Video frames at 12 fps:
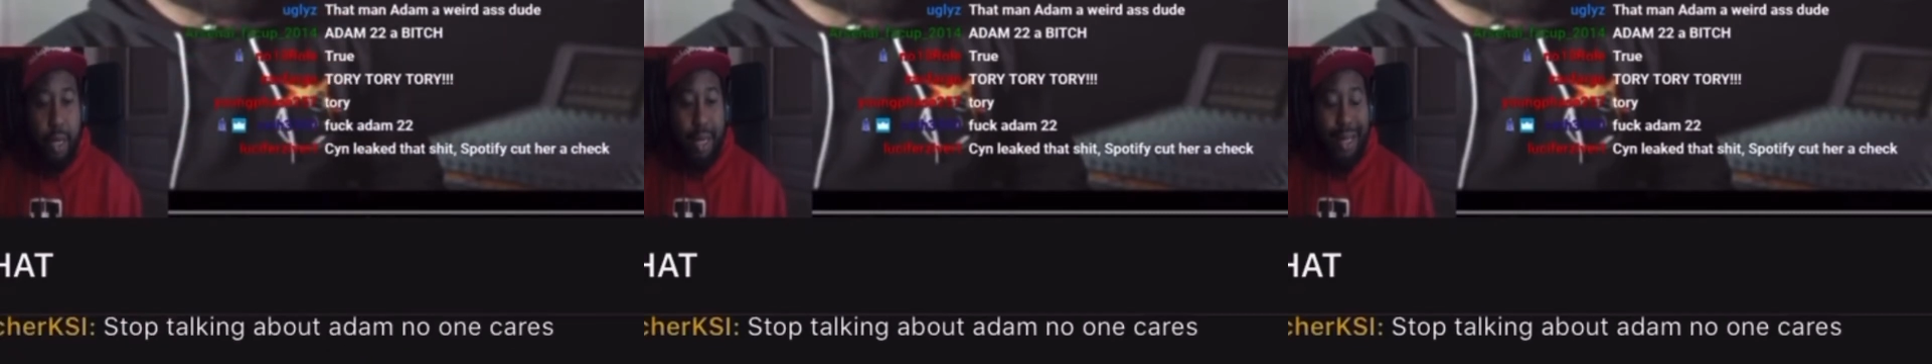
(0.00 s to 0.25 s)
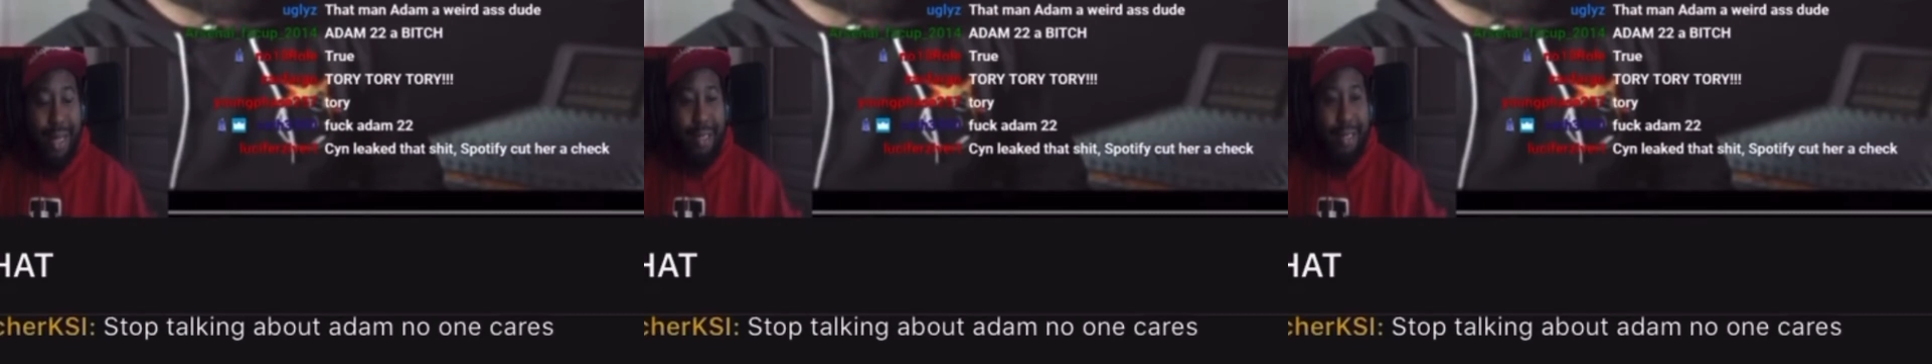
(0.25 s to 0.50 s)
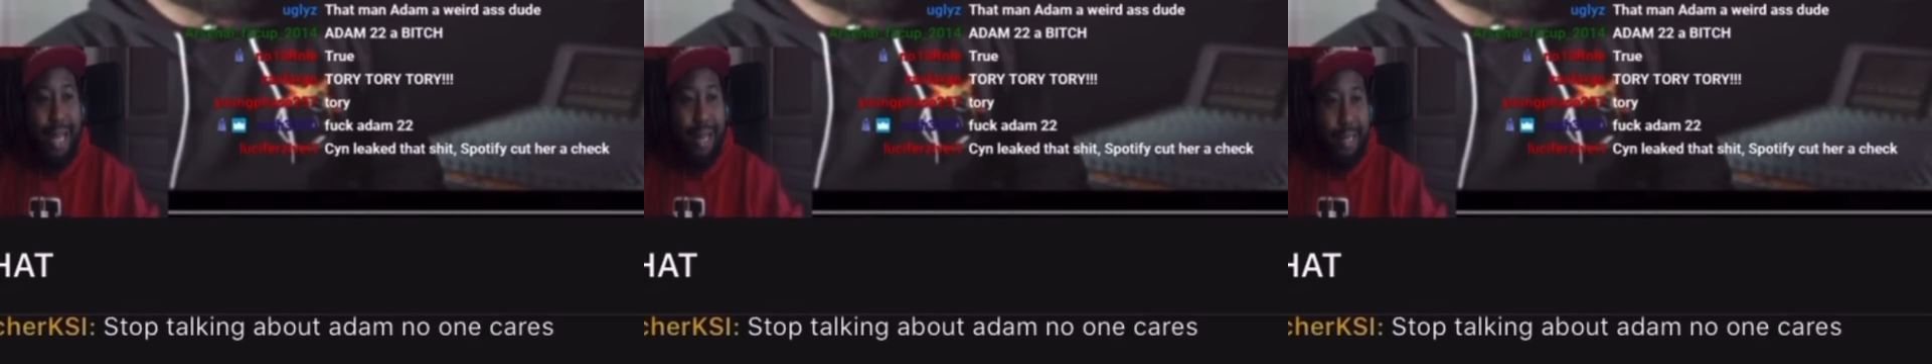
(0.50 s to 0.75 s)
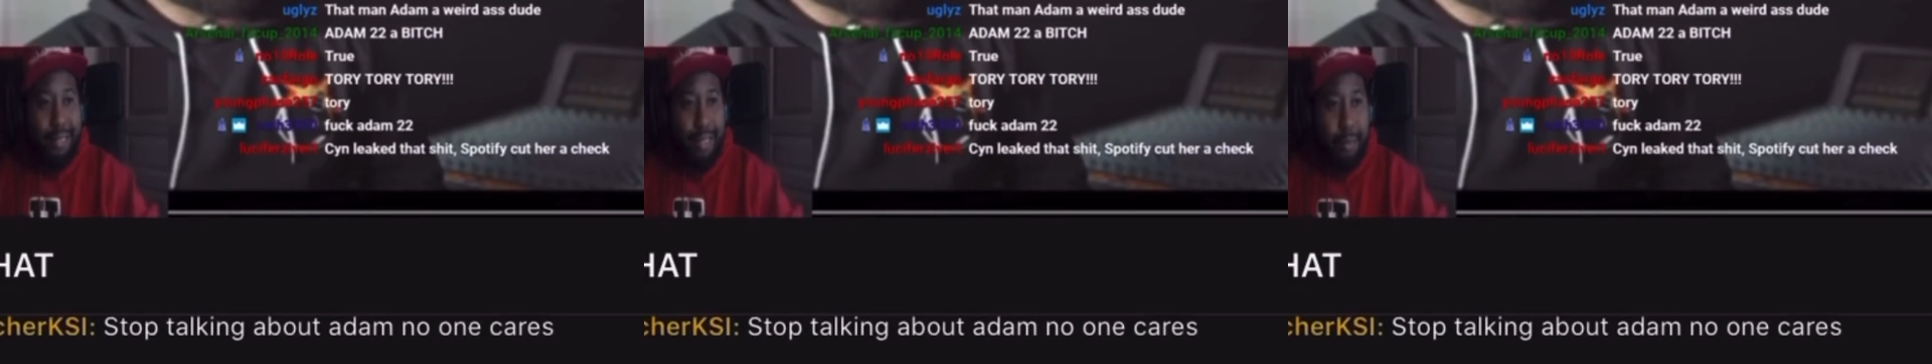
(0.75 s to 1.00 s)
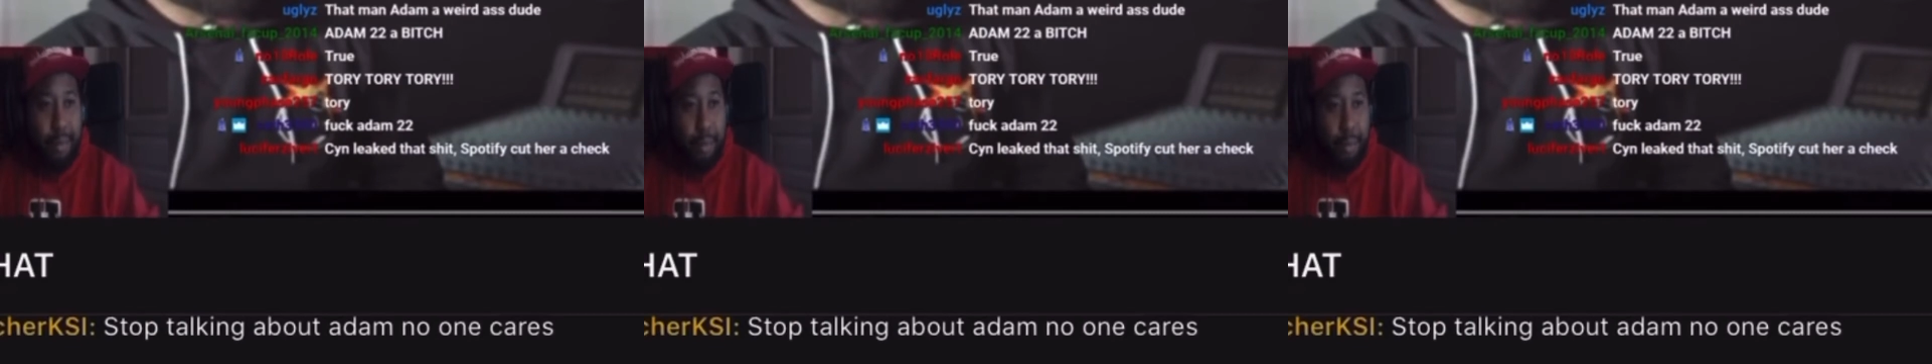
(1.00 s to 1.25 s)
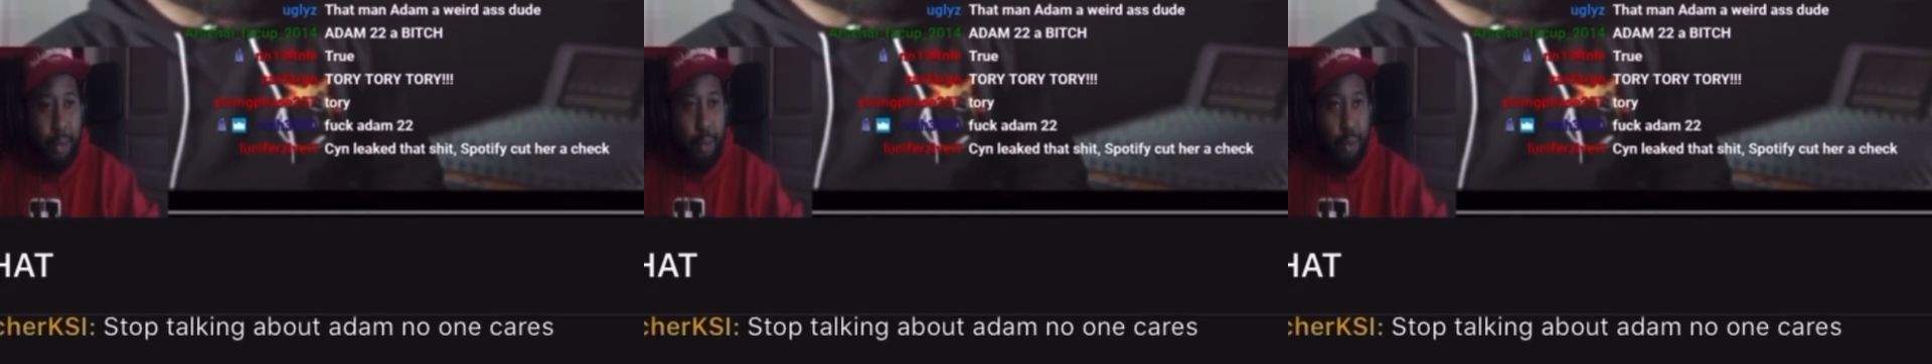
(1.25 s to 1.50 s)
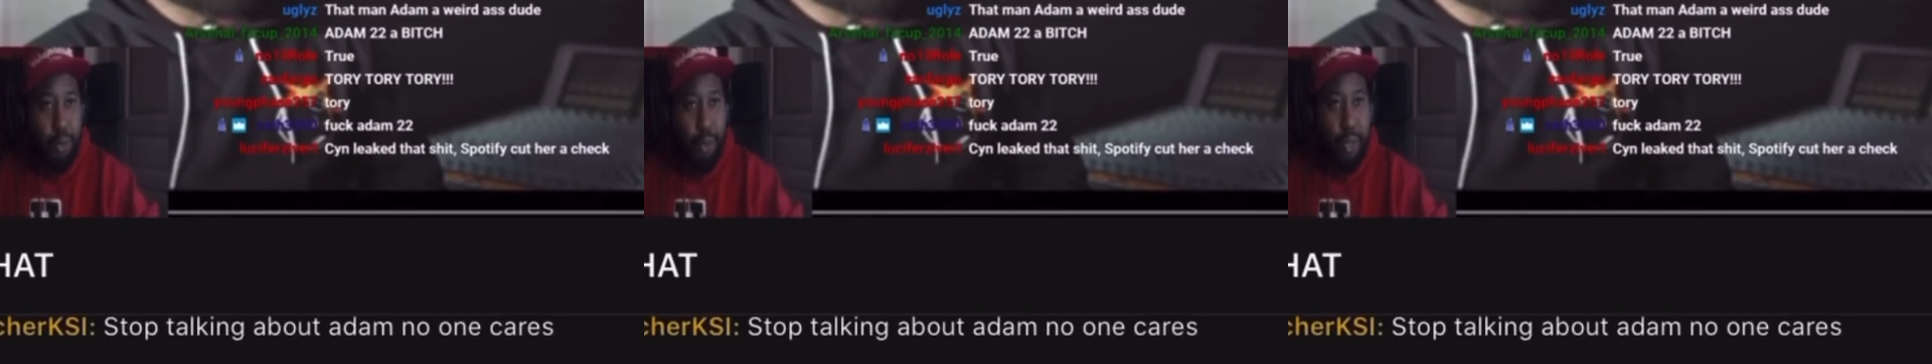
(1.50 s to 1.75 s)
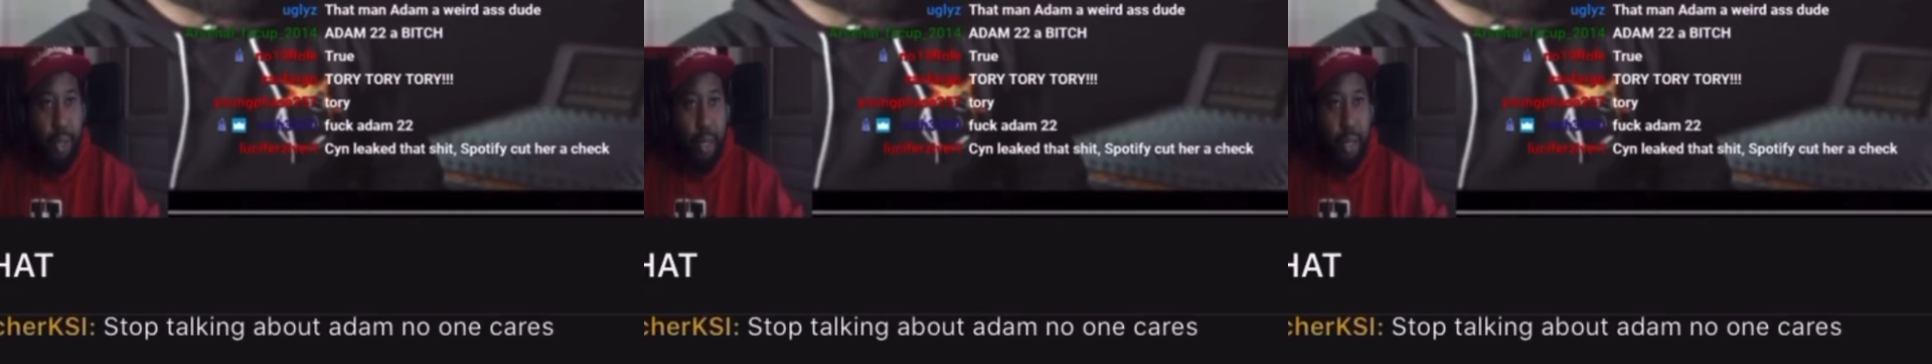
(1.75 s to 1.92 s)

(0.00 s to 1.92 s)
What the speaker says: That's not acceptable no more.